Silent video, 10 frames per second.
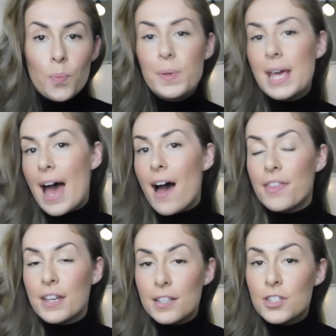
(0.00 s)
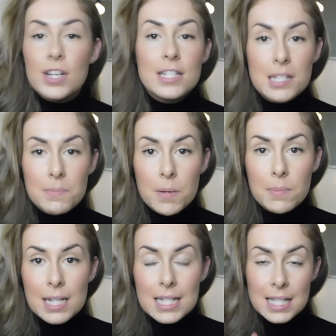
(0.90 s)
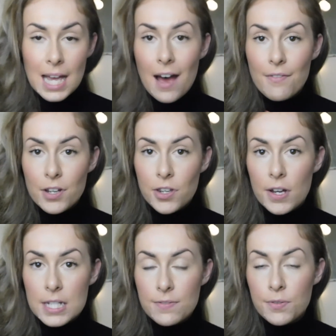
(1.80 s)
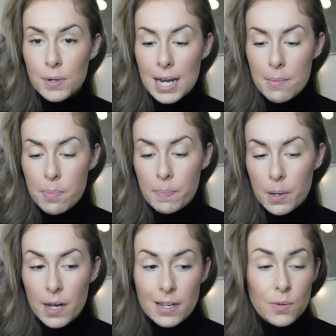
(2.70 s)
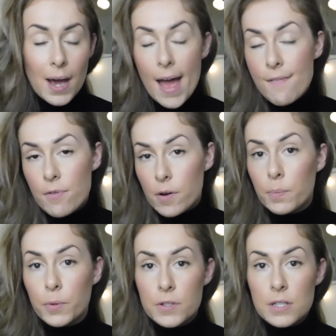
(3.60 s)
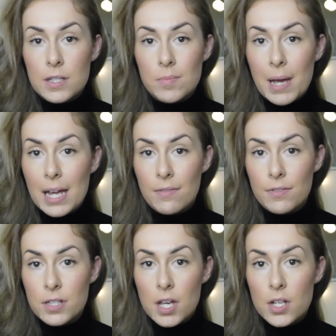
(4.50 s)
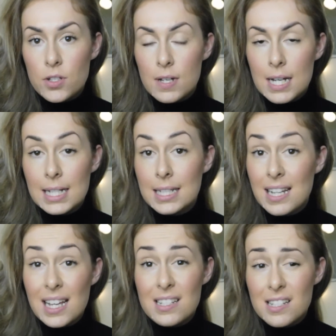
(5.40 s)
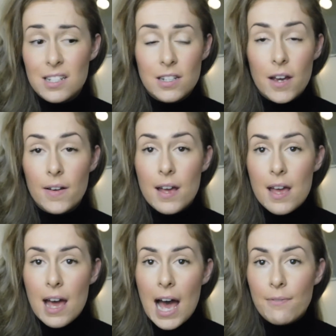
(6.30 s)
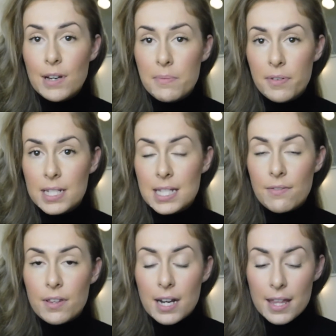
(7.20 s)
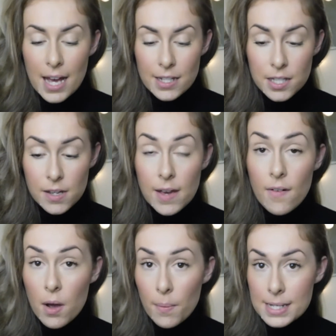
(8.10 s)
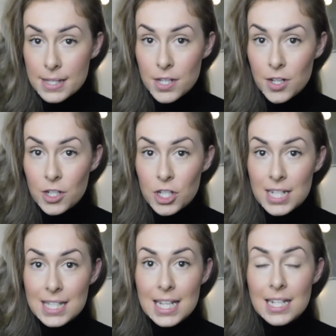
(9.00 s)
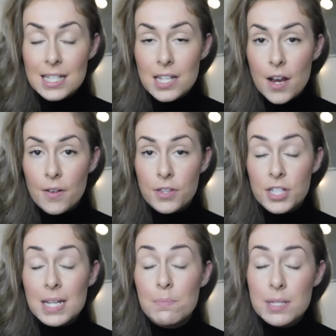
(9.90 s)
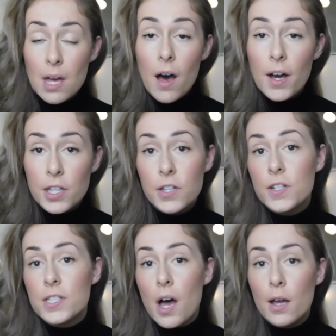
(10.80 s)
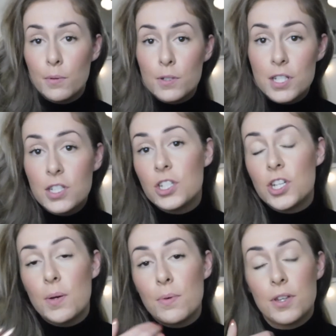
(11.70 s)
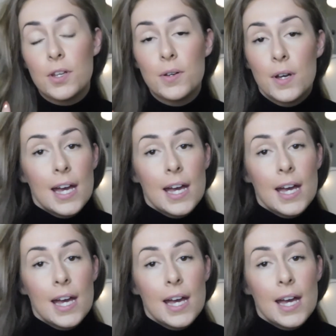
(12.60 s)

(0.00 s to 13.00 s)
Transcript: yeah, I think the trend at the moment is to have a nice full lip, but not everyone wants to pay for surgery and, and you know, have lip fillers and everything like that. So there are ways that you can cheat it. So the tips that I use, I wanted to show with you